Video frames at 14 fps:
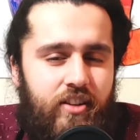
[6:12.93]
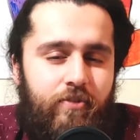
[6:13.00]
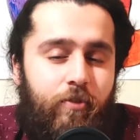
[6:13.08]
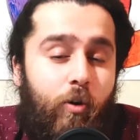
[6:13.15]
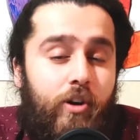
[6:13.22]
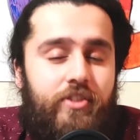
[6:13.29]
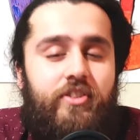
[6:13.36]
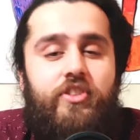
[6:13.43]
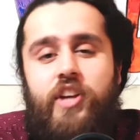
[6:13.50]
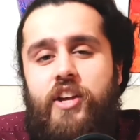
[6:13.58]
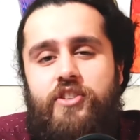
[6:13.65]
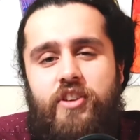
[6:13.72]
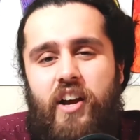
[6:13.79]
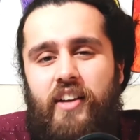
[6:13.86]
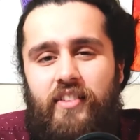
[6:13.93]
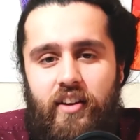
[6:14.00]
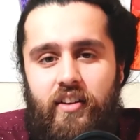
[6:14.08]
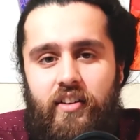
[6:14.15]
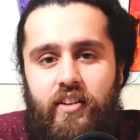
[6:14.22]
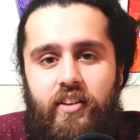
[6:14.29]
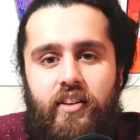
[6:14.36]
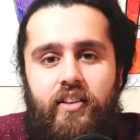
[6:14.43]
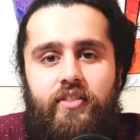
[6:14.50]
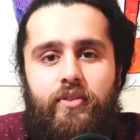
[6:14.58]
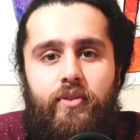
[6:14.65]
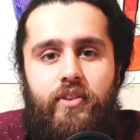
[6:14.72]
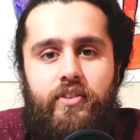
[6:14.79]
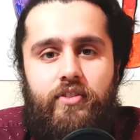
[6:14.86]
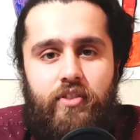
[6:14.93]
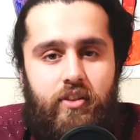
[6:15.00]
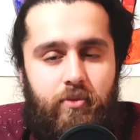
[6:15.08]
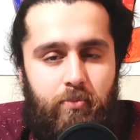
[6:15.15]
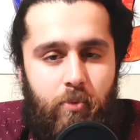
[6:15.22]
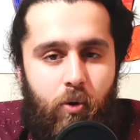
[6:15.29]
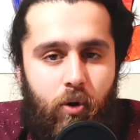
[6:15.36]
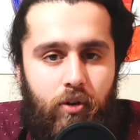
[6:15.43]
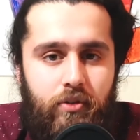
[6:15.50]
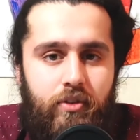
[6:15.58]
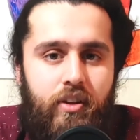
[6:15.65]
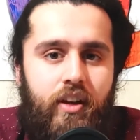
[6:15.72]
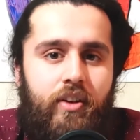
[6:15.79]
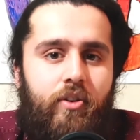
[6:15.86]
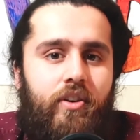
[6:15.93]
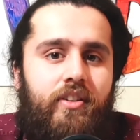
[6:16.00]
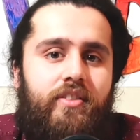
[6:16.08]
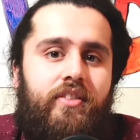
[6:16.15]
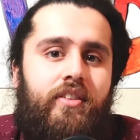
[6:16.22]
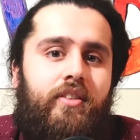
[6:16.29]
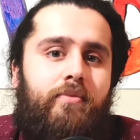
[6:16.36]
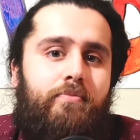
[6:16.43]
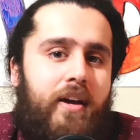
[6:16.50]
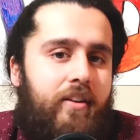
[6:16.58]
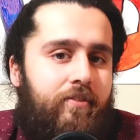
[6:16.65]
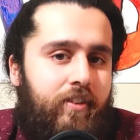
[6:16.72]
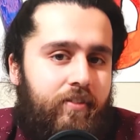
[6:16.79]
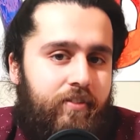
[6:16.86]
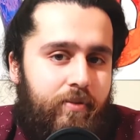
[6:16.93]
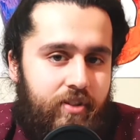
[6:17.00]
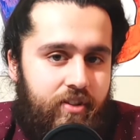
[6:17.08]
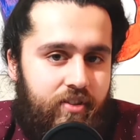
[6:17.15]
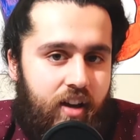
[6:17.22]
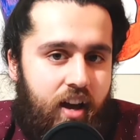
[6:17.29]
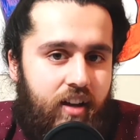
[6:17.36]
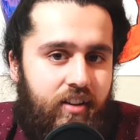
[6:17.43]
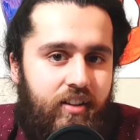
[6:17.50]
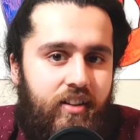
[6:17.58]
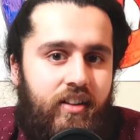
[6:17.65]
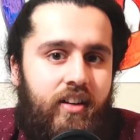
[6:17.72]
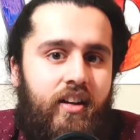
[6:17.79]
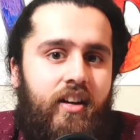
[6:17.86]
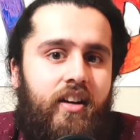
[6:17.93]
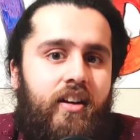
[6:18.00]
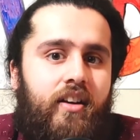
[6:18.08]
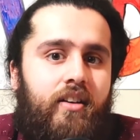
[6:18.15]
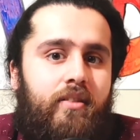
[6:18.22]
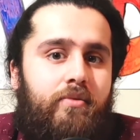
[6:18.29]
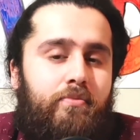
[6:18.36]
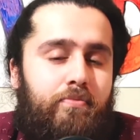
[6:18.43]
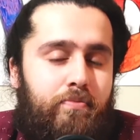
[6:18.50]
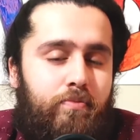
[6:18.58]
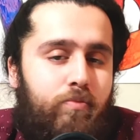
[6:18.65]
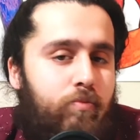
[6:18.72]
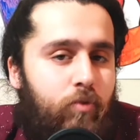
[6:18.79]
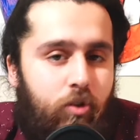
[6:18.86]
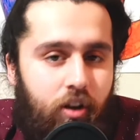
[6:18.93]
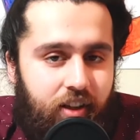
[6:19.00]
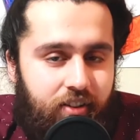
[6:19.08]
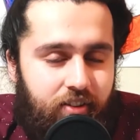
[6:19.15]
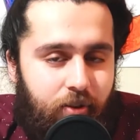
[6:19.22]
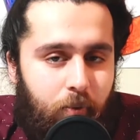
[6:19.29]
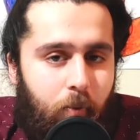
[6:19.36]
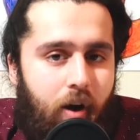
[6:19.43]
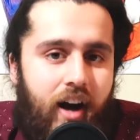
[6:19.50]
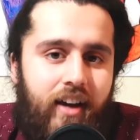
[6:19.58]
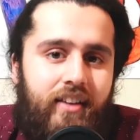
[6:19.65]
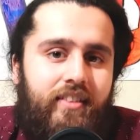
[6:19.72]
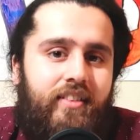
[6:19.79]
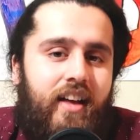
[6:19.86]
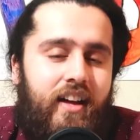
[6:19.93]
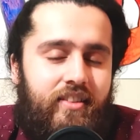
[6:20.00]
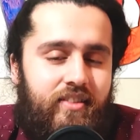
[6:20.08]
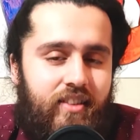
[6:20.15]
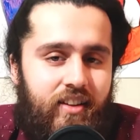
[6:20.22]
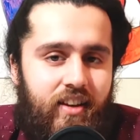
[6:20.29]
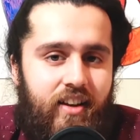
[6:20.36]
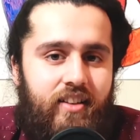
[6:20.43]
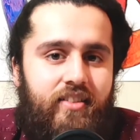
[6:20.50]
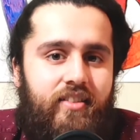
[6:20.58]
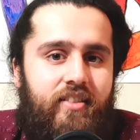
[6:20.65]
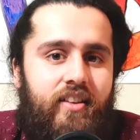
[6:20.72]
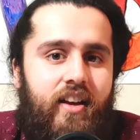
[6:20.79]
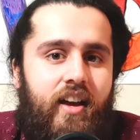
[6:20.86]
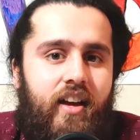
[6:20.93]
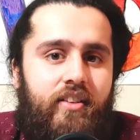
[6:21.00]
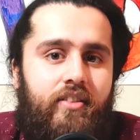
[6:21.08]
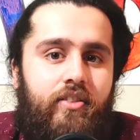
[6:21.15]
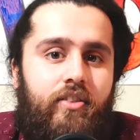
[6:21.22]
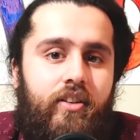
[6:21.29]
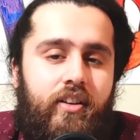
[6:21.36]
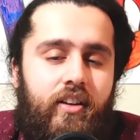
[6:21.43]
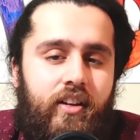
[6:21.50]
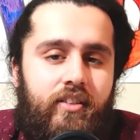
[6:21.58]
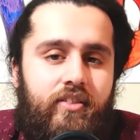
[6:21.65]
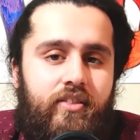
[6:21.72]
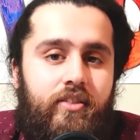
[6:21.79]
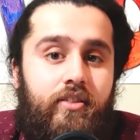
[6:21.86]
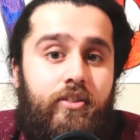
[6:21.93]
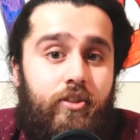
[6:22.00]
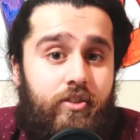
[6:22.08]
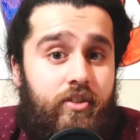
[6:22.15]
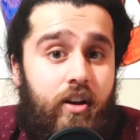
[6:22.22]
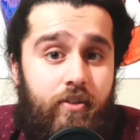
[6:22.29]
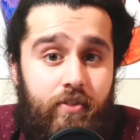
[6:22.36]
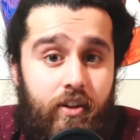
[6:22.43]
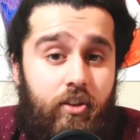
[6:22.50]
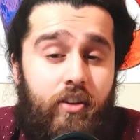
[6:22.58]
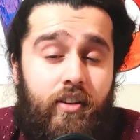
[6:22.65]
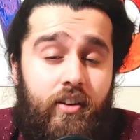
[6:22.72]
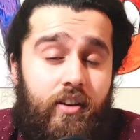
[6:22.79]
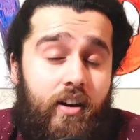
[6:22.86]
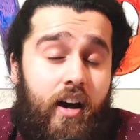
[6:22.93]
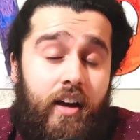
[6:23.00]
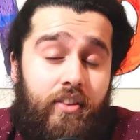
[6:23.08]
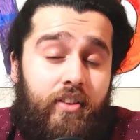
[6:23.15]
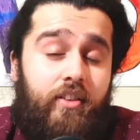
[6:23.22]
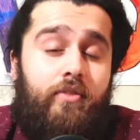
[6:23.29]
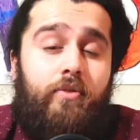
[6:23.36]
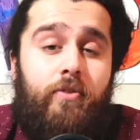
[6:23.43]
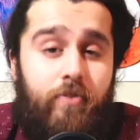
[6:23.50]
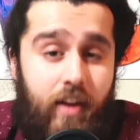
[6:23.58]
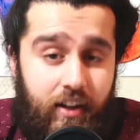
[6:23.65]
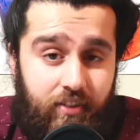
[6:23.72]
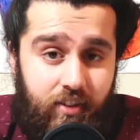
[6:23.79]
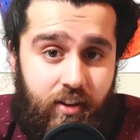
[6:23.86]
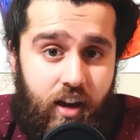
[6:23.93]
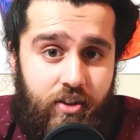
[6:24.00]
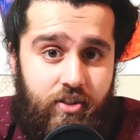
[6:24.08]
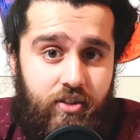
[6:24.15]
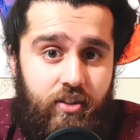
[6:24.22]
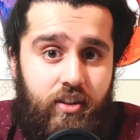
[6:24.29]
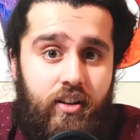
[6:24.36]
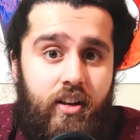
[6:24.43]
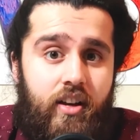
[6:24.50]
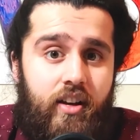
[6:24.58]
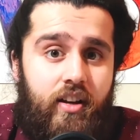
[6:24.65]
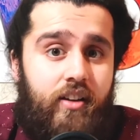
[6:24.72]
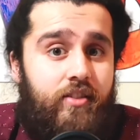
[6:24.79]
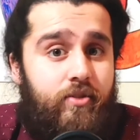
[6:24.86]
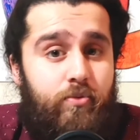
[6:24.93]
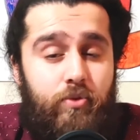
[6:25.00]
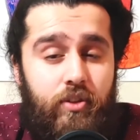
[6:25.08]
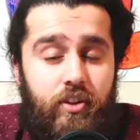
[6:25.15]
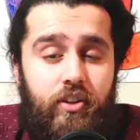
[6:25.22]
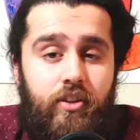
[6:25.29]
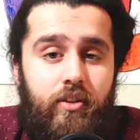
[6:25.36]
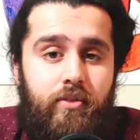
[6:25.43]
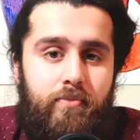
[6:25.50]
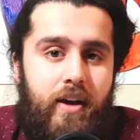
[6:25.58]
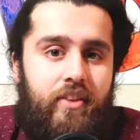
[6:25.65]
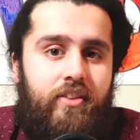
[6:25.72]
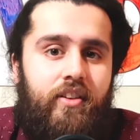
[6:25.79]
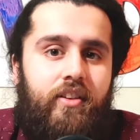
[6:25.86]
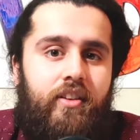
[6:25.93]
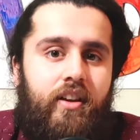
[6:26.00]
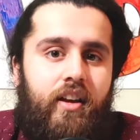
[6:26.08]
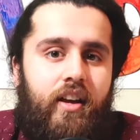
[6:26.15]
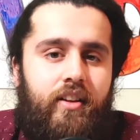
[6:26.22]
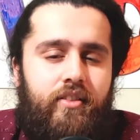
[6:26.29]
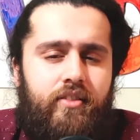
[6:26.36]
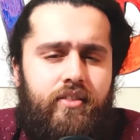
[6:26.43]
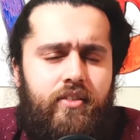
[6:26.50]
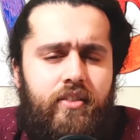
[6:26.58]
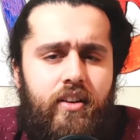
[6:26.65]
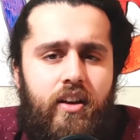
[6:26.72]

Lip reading: forced to change your identity into a certain mold in order to benefit from society, look into why that's the case, and look into yourself, and I think reflecting actually is a really good method. And